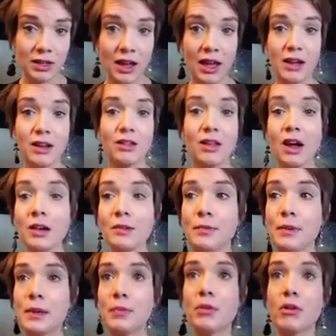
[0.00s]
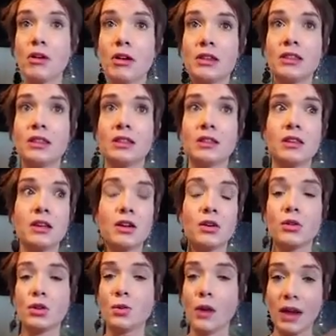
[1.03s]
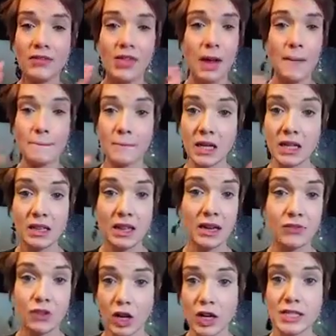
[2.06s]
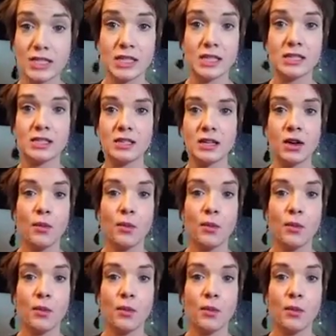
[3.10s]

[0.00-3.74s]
And a lot of people are in, you have that midlife crisis